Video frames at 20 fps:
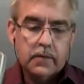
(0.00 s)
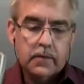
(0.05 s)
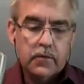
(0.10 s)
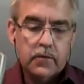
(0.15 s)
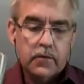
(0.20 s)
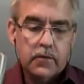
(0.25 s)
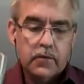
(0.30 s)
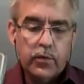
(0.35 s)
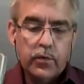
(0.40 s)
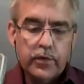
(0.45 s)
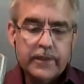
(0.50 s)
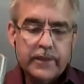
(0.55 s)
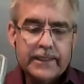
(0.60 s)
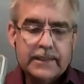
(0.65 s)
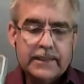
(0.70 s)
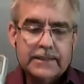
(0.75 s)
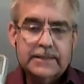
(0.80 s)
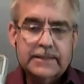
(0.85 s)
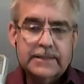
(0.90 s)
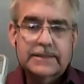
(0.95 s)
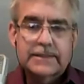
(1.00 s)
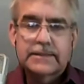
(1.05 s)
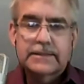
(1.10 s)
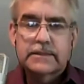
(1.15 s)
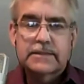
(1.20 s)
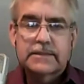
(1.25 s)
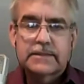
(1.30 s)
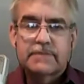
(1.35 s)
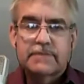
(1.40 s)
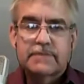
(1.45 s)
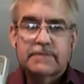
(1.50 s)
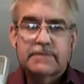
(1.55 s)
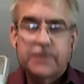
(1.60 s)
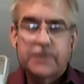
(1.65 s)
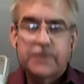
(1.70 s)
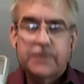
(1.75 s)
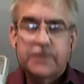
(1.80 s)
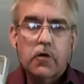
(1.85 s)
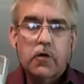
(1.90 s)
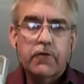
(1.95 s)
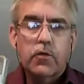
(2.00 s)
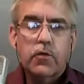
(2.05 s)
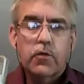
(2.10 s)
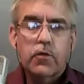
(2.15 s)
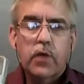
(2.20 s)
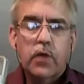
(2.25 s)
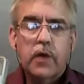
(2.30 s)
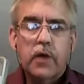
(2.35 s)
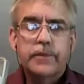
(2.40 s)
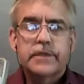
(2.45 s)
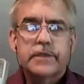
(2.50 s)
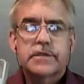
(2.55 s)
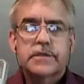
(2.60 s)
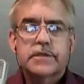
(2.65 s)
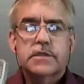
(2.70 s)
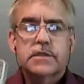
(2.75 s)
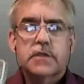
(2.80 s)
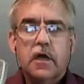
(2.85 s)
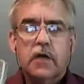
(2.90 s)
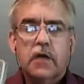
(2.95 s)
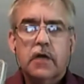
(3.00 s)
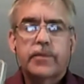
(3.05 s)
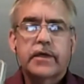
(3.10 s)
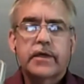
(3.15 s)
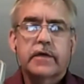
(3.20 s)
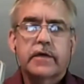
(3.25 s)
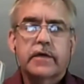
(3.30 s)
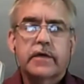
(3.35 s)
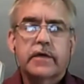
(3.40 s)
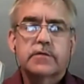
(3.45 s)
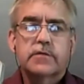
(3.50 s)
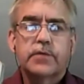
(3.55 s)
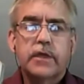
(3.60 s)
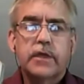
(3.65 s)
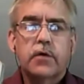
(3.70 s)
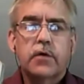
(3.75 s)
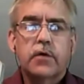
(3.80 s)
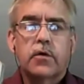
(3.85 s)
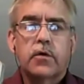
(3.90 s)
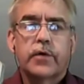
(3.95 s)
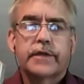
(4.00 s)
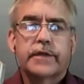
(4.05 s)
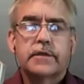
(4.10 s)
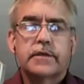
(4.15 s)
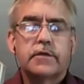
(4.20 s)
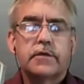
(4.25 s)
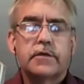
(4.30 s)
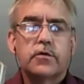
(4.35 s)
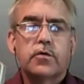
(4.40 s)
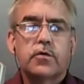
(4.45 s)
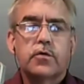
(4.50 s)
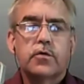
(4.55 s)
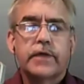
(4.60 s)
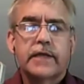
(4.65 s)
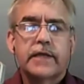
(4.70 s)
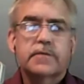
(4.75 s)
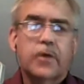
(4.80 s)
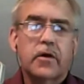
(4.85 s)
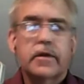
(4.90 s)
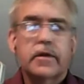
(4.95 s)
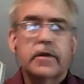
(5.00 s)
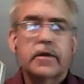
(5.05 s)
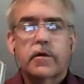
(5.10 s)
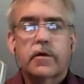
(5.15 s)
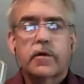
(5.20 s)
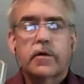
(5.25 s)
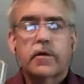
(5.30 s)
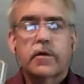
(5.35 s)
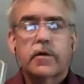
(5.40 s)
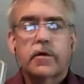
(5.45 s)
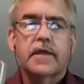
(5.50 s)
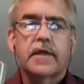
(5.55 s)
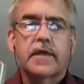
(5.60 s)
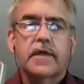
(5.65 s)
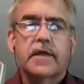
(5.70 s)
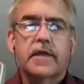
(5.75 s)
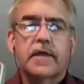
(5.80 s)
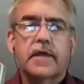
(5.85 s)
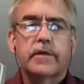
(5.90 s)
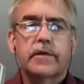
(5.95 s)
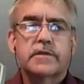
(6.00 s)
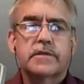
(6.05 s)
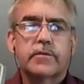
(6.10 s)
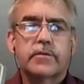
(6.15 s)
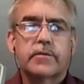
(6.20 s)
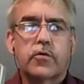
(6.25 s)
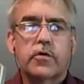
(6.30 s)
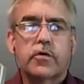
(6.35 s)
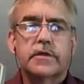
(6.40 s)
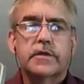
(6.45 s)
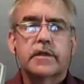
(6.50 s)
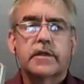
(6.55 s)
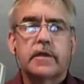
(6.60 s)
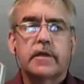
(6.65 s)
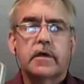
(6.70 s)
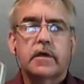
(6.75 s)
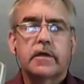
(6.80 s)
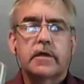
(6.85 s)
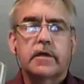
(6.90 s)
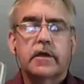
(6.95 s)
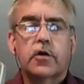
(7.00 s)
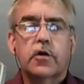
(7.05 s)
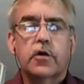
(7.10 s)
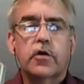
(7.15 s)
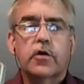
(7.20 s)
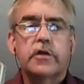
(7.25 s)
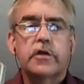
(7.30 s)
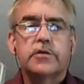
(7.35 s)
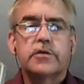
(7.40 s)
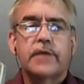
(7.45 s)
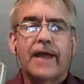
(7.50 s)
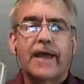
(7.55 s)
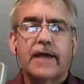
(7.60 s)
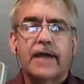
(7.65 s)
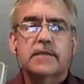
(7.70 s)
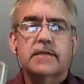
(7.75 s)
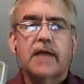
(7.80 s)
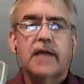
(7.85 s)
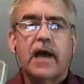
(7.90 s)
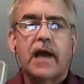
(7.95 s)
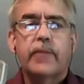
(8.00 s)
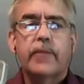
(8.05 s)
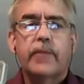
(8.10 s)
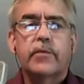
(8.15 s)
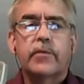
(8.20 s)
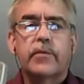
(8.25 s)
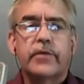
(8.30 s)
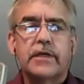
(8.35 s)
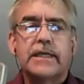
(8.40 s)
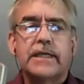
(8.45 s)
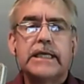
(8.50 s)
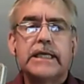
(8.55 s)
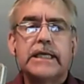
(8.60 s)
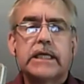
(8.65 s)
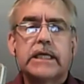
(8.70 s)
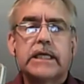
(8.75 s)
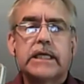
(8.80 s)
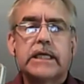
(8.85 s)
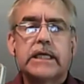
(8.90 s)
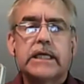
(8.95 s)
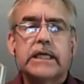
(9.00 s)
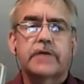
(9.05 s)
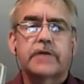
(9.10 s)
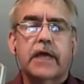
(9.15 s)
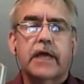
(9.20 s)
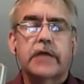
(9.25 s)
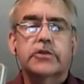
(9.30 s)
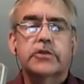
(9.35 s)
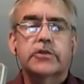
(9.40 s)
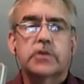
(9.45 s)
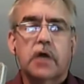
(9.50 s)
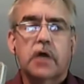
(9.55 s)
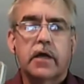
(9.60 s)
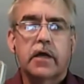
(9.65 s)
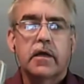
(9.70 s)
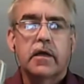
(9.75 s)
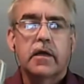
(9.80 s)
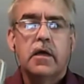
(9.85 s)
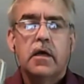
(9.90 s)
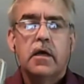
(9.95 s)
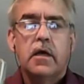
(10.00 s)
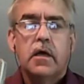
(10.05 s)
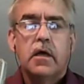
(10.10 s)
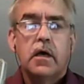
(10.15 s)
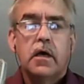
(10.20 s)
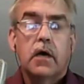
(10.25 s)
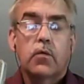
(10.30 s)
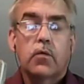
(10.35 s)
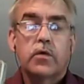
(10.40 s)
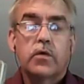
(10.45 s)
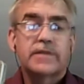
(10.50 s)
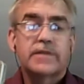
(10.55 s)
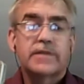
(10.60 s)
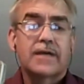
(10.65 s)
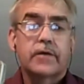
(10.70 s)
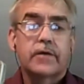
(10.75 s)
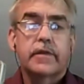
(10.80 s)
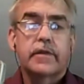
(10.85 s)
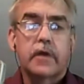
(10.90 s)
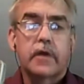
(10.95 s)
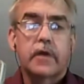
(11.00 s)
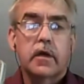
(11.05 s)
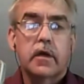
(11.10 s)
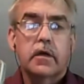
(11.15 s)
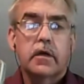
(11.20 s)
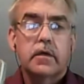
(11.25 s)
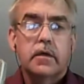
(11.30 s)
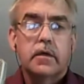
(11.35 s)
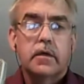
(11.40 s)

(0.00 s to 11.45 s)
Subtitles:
we really feel overwhelmed and stuck because we don't know what to do, and that's part of the whole thing, where the support and the encouragement has to happen, but you need clarification on what's out there.